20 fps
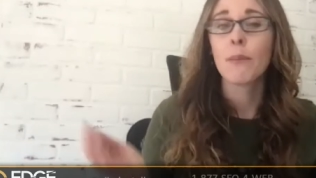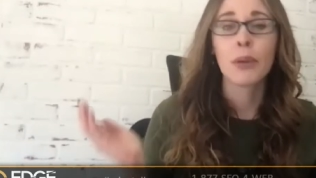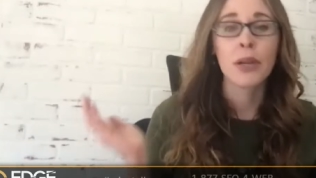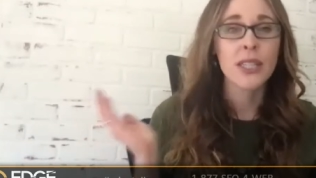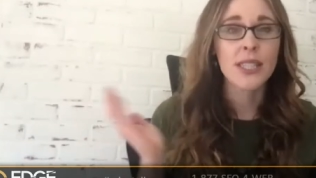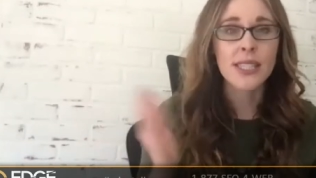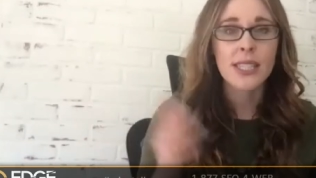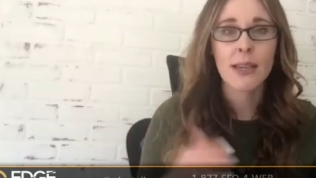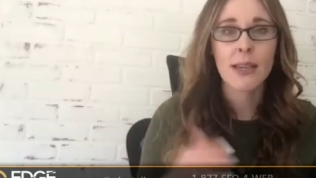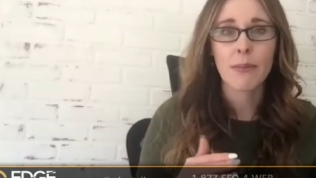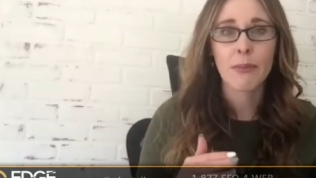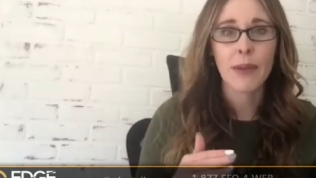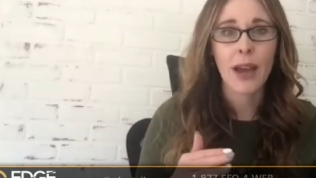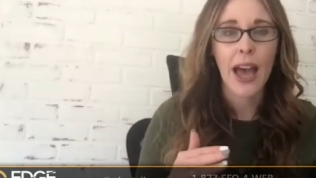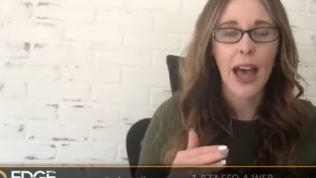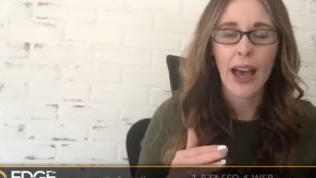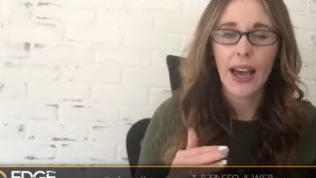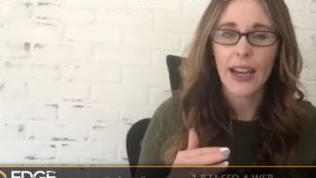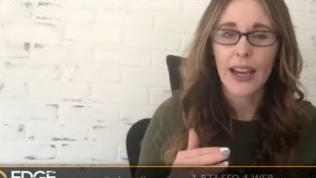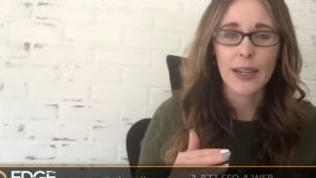Put
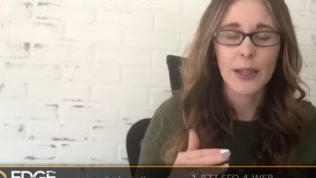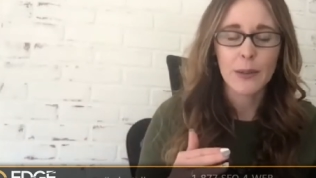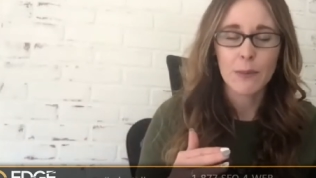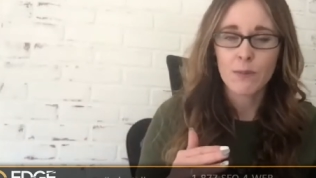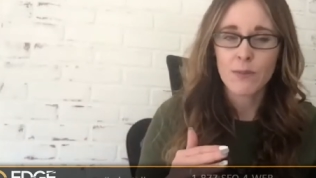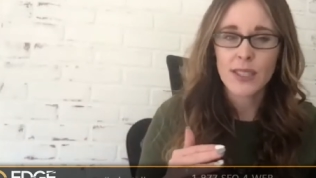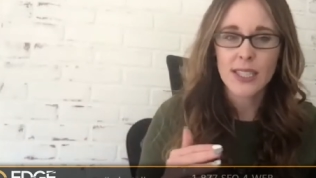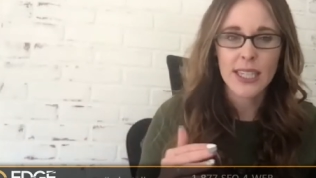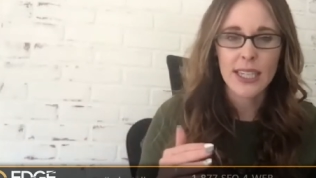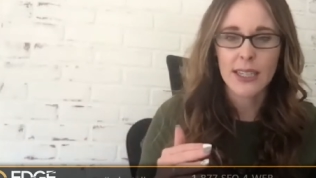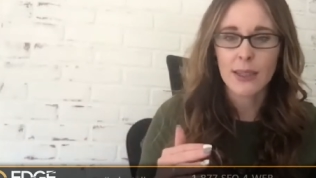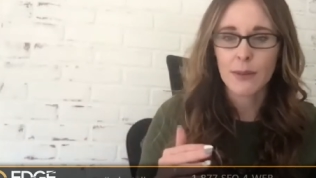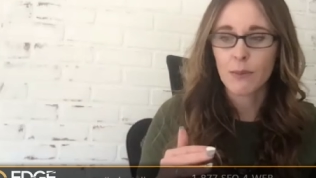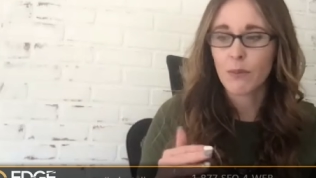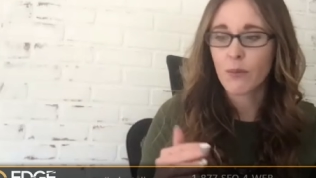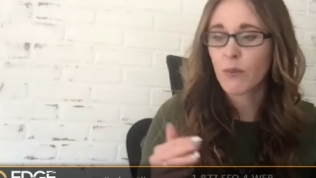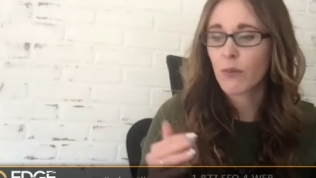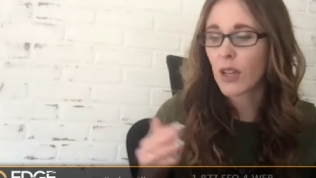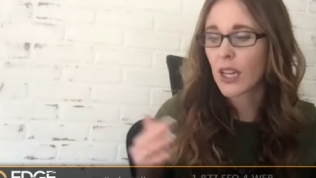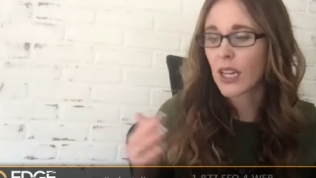some um,
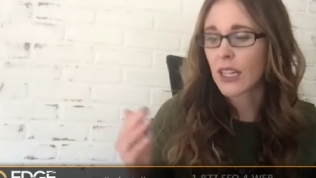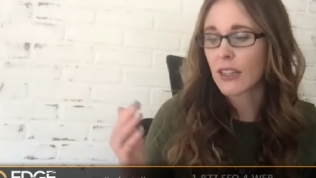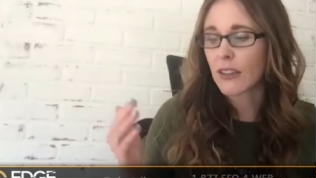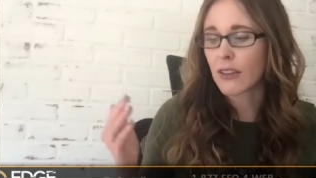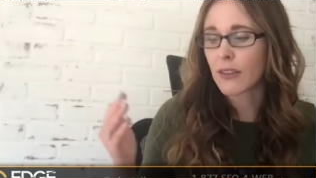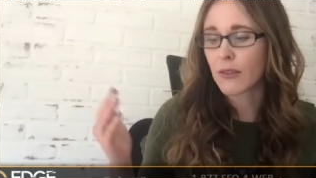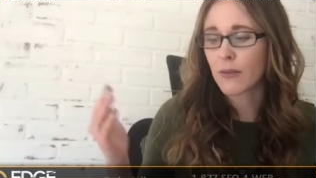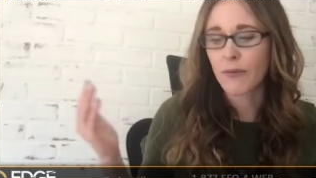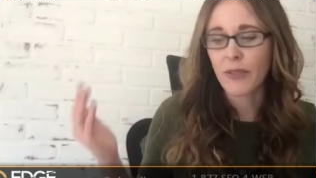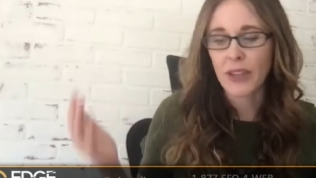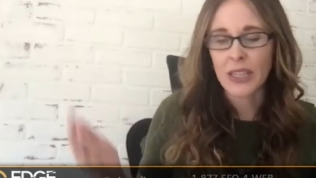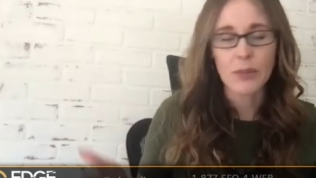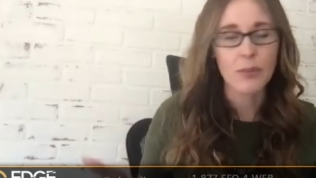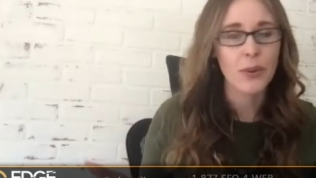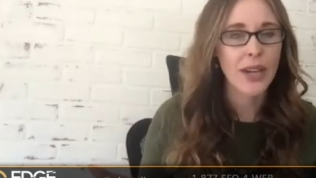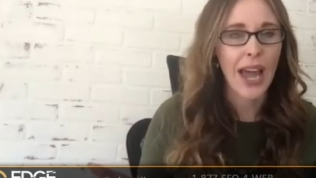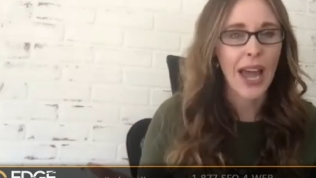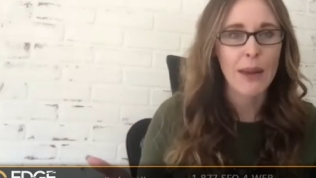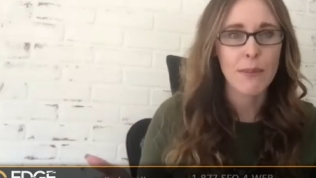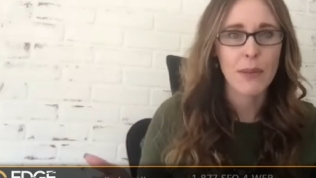some uh,
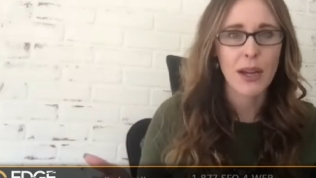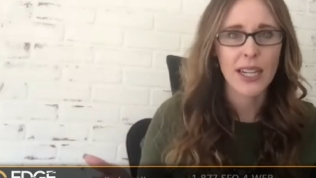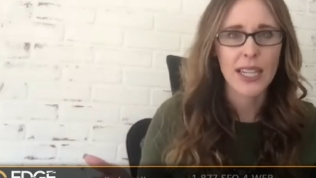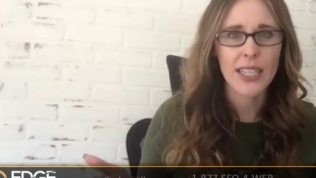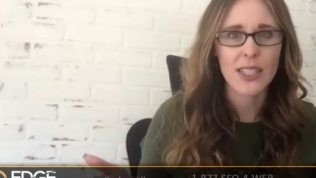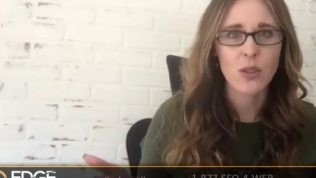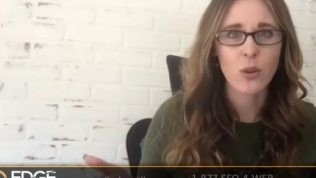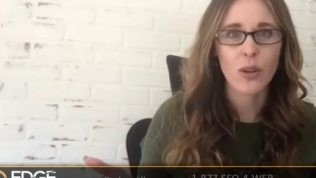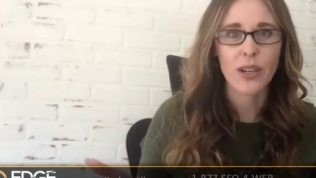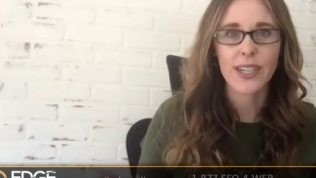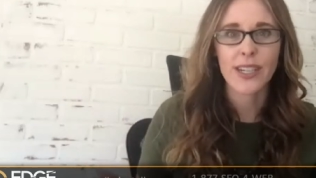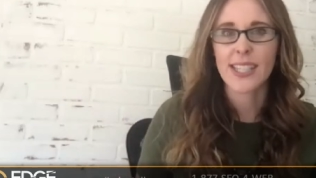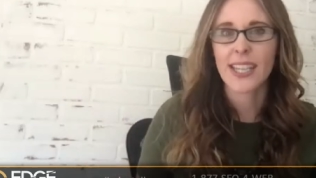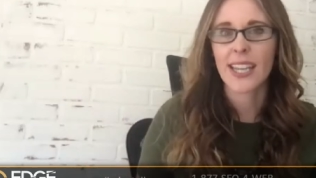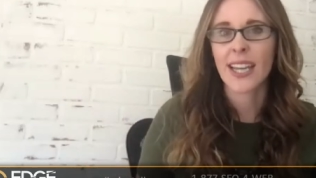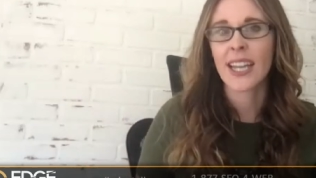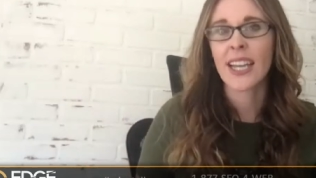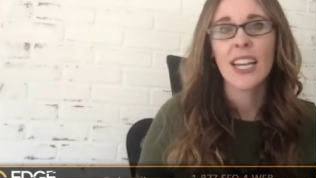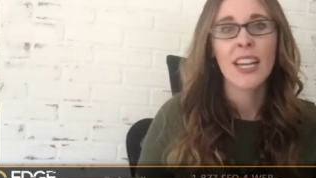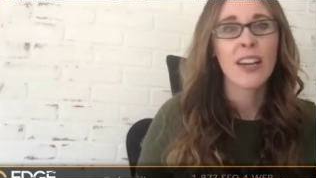Facebook ad money towards
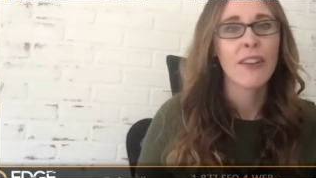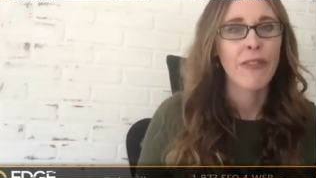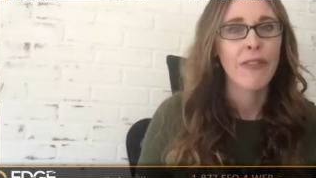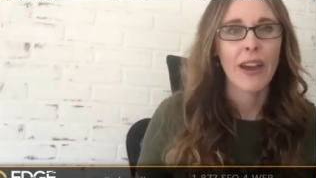it.